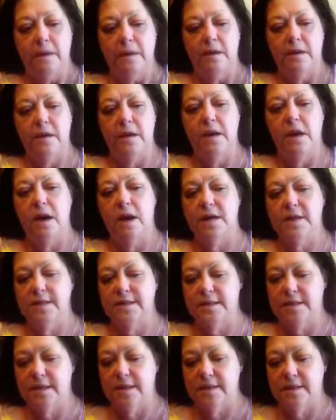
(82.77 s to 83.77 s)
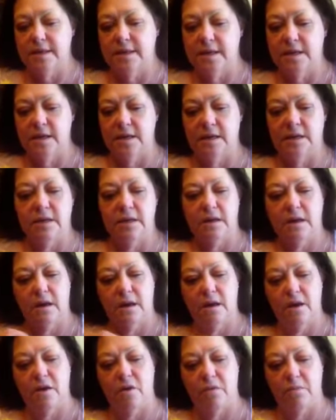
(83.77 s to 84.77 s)
Nice and thick
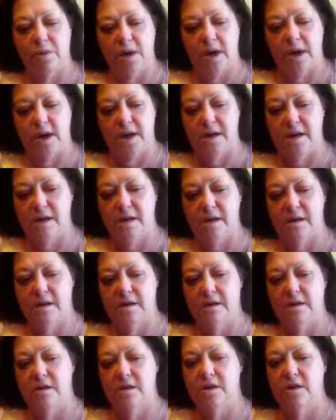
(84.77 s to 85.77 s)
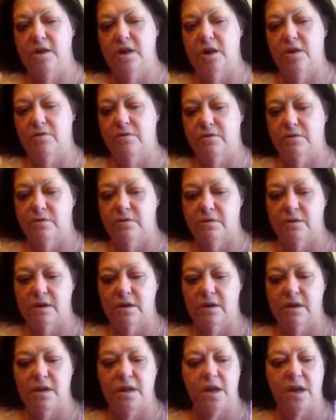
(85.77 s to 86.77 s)
homemade yogurt,
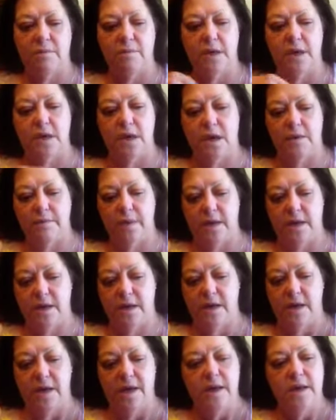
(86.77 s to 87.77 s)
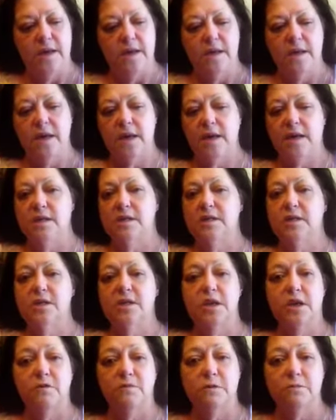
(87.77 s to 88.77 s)
yummy, yummy. Takes
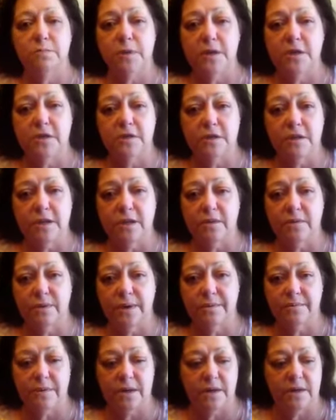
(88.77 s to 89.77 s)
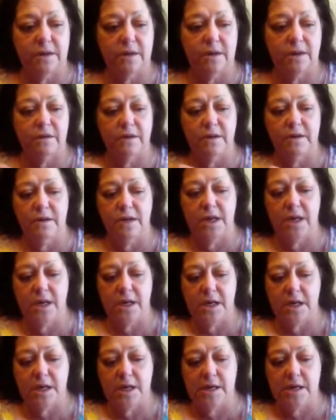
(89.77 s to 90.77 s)
no special equipment. All you
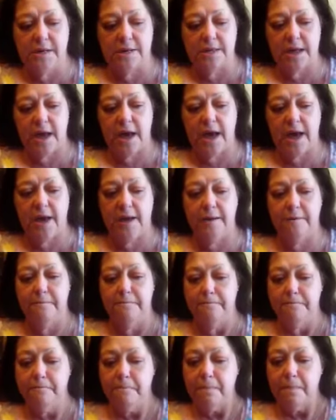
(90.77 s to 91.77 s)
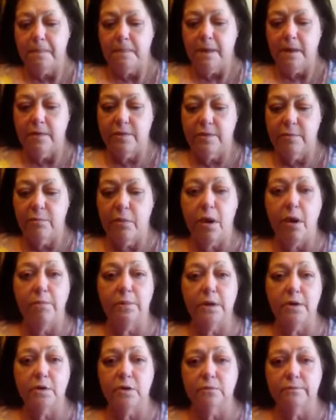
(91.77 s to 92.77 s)
need is a
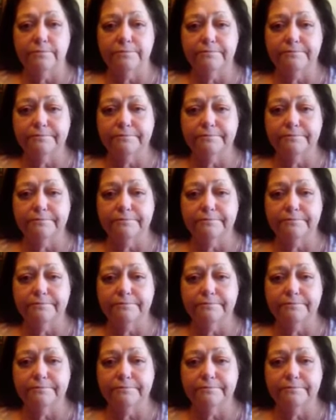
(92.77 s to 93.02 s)
thermometer,